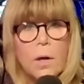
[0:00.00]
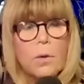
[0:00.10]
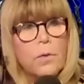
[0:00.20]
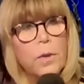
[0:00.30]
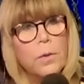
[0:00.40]

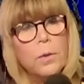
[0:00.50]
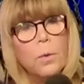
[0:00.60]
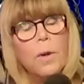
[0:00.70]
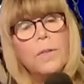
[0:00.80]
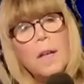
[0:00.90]
goes further
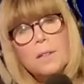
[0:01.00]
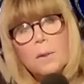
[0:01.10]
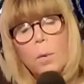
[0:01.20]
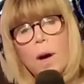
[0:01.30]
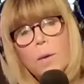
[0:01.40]
north, yes,
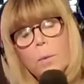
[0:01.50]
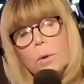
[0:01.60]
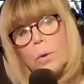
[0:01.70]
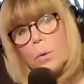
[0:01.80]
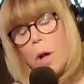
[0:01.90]
the water
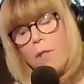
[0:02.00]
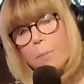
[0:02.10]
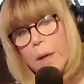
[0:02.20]
will cool off.